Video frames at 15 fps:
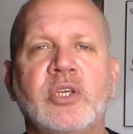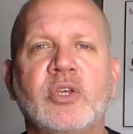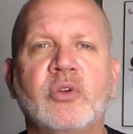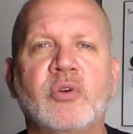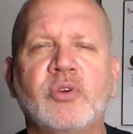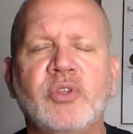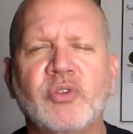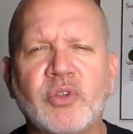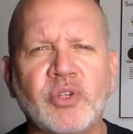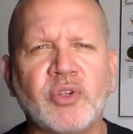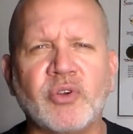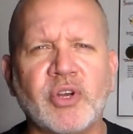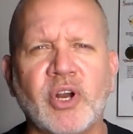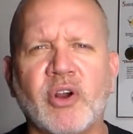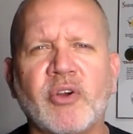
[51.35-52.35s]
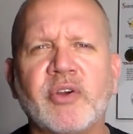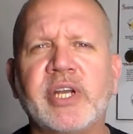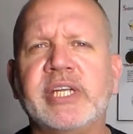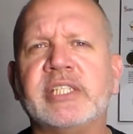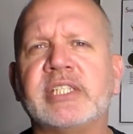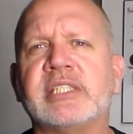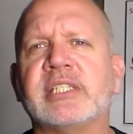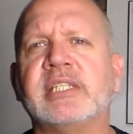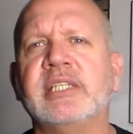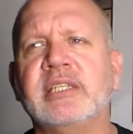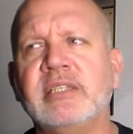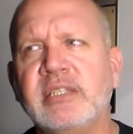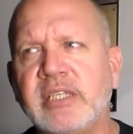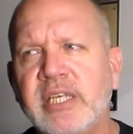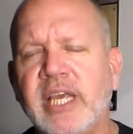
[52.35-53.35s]
you know you're in a hurry to just
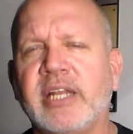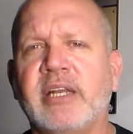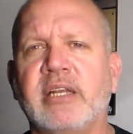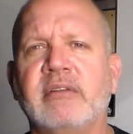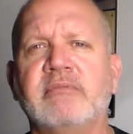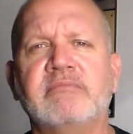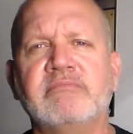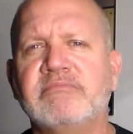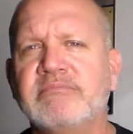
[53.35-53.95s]
get